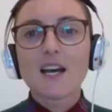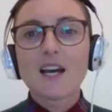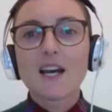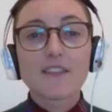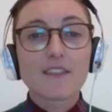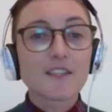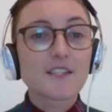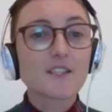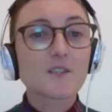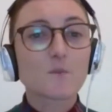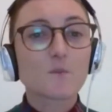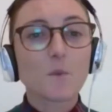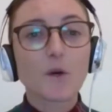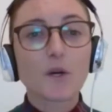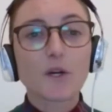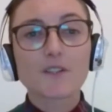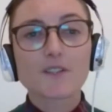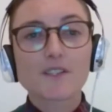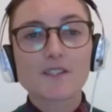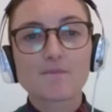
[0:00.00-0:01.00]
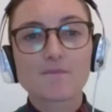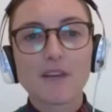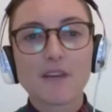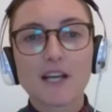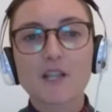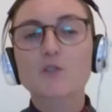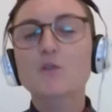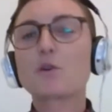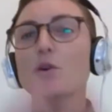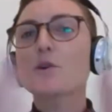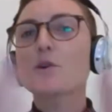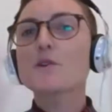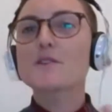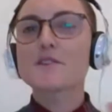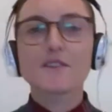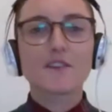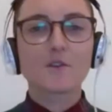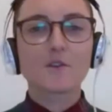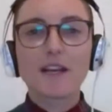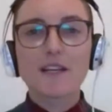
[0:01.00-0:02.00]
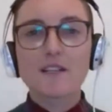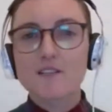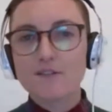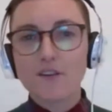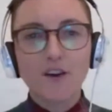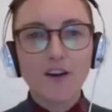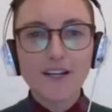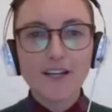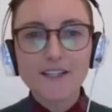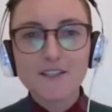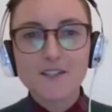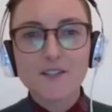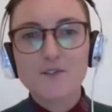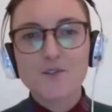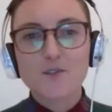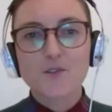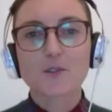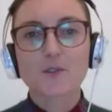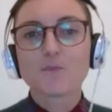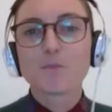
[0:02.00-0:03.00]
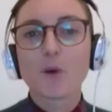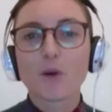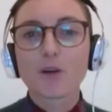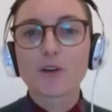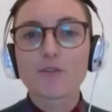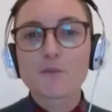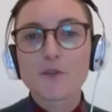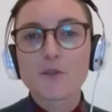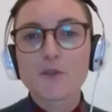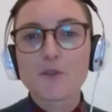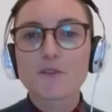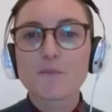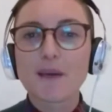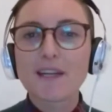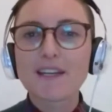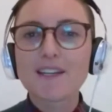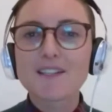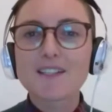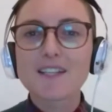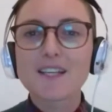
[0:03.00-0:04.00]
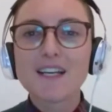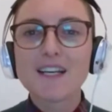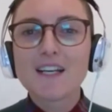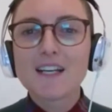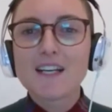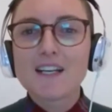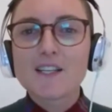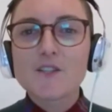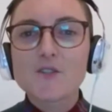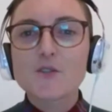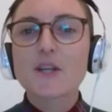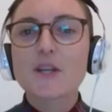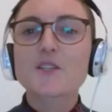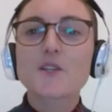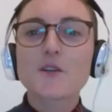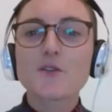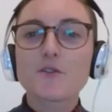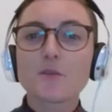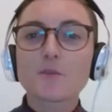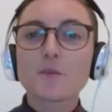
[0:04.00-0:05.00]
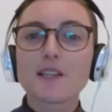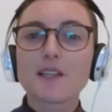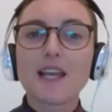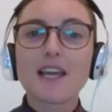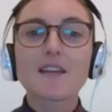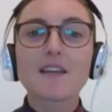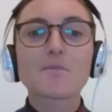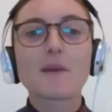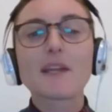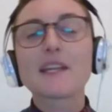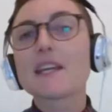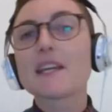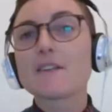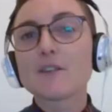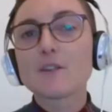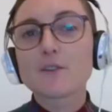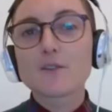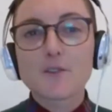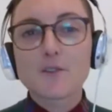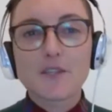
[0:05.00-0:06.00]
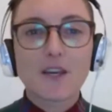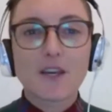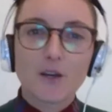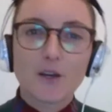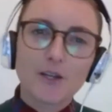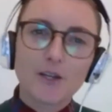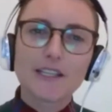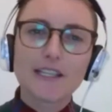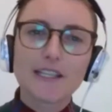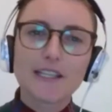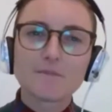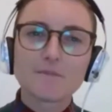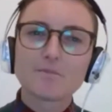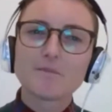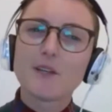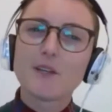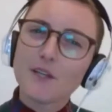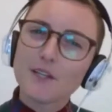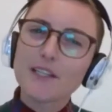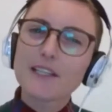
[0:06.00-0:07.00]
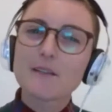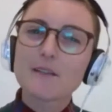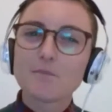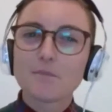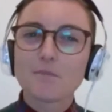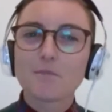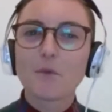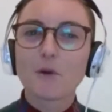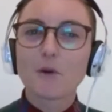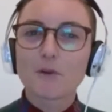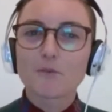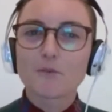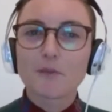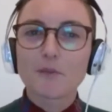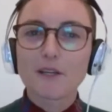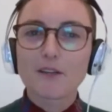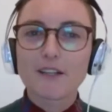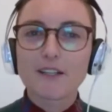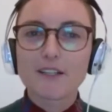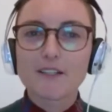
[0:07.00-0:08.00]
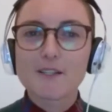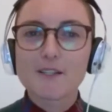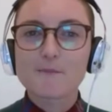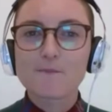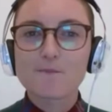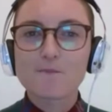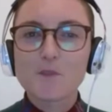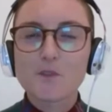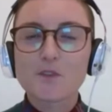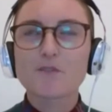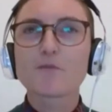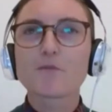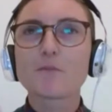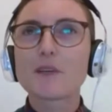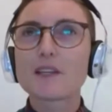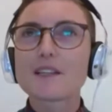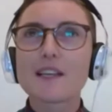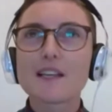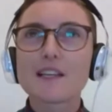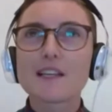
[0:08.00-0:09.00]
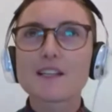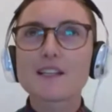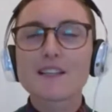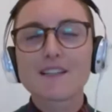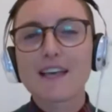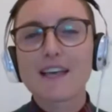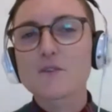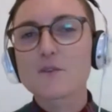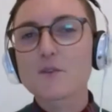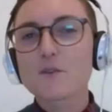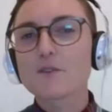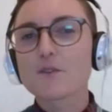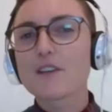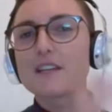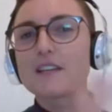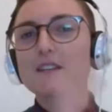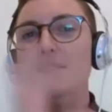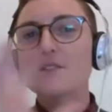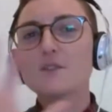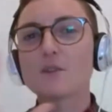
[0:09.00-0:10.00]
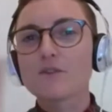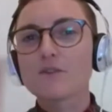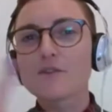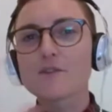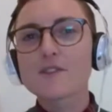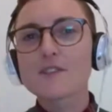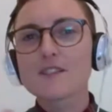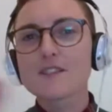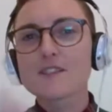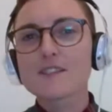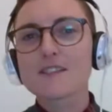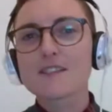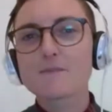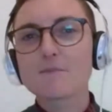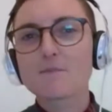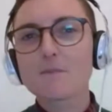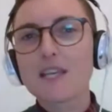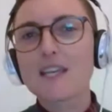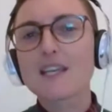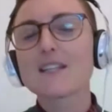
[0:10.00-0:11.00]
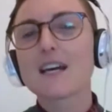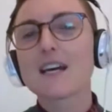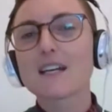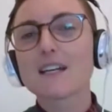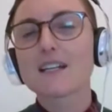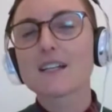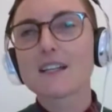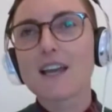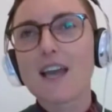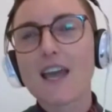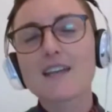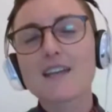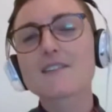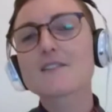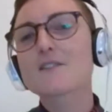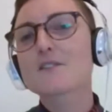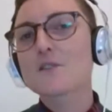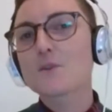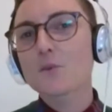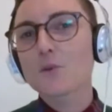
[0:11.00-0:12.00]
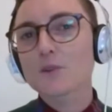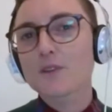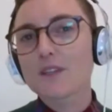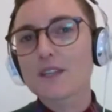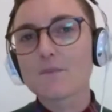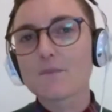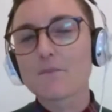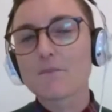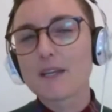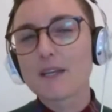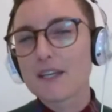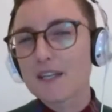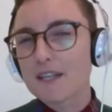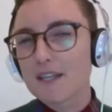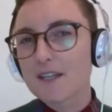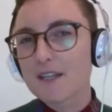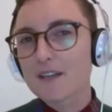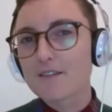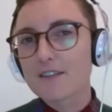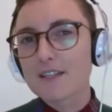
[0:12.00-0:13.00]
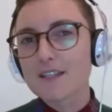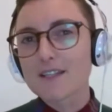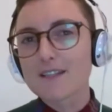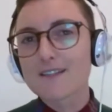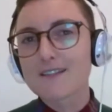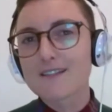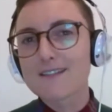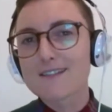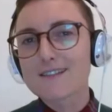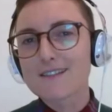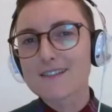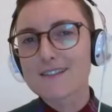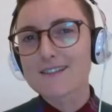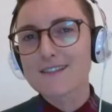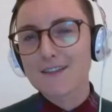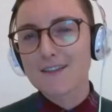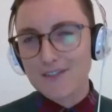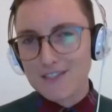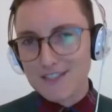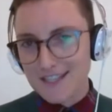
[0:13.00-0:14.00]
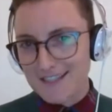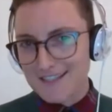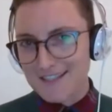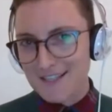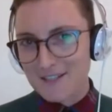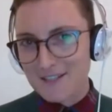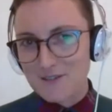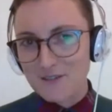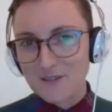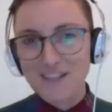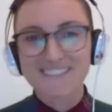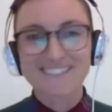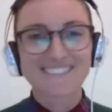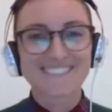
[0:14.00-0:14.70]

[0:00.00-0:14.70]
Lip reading: This works across the Great Divide, to borrow from Judith Bennett, stretching from the late medieval to the early modern periods. It sort of ends toward the beginning of the 17th century.